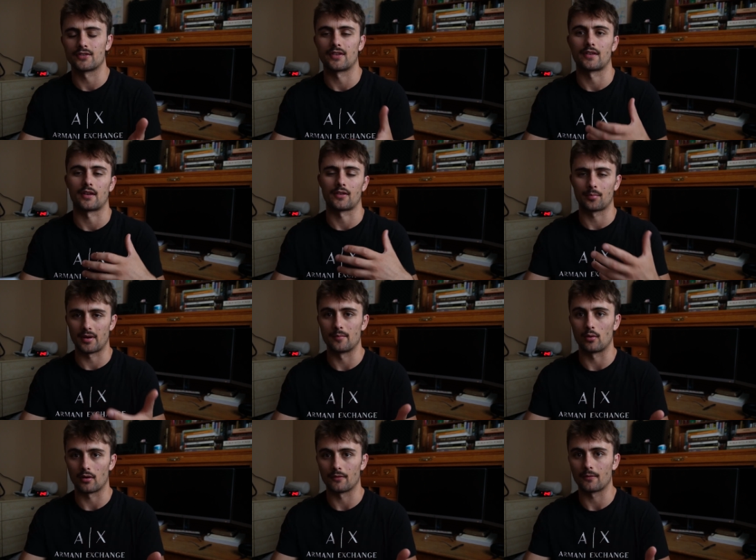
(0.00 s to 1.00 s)
just as like a
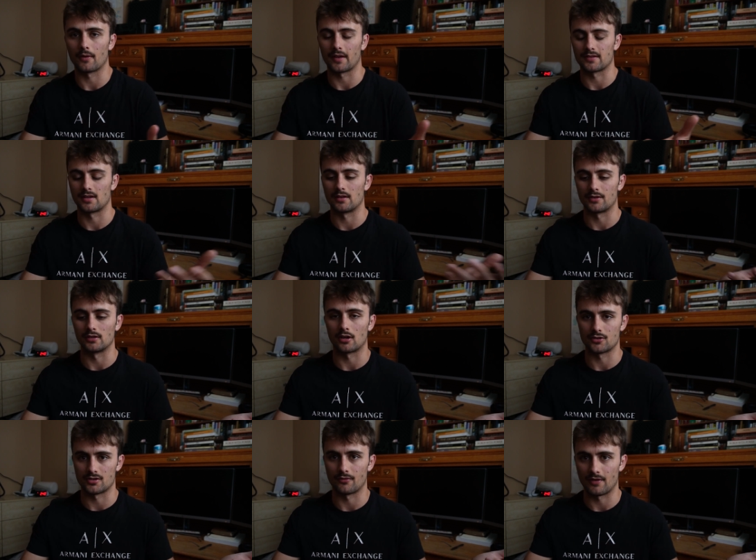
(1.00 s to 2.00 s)
springboard for like the
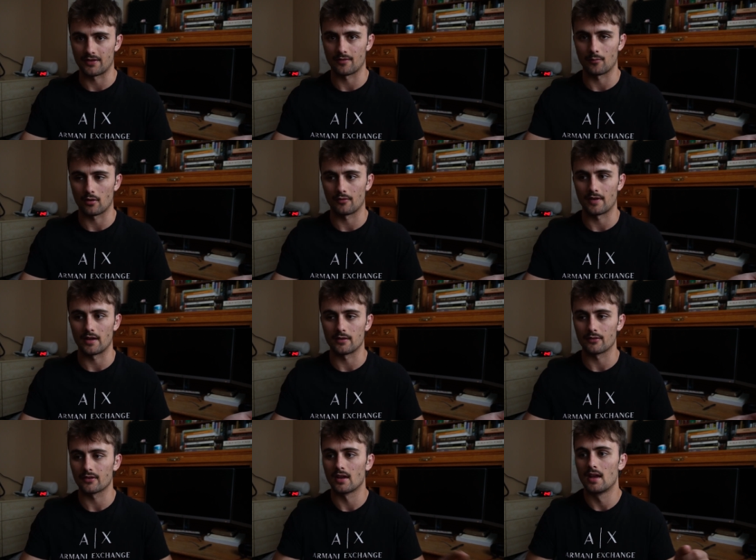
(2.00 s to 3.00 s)
larger defense of moral
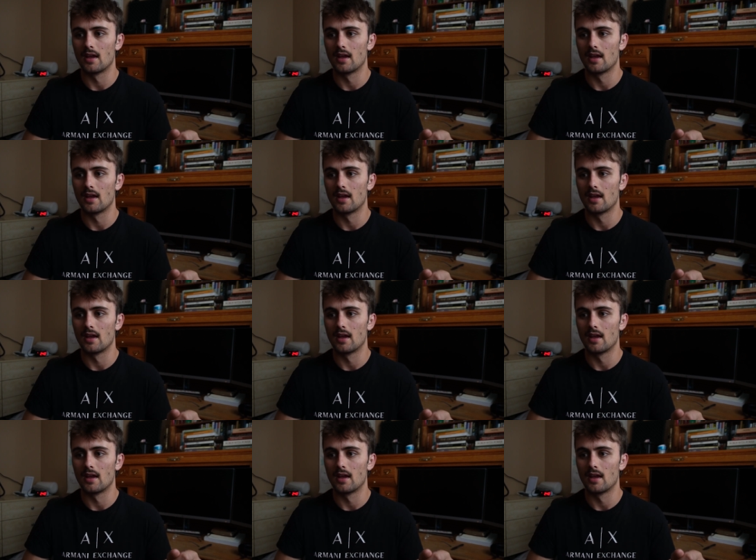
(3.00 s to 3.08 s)
values.